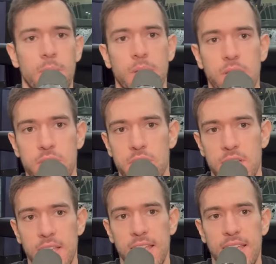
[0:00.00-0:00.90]
because
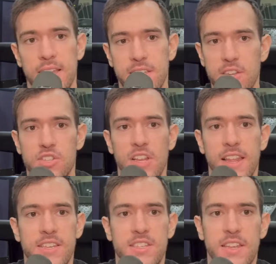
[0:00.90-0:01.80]
it teaches a
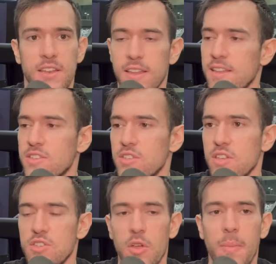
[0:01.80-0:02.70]
lesson that
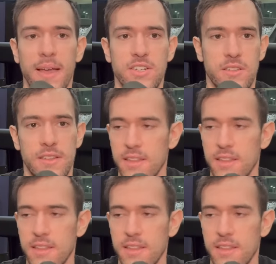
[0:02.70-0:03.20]
there's no magic.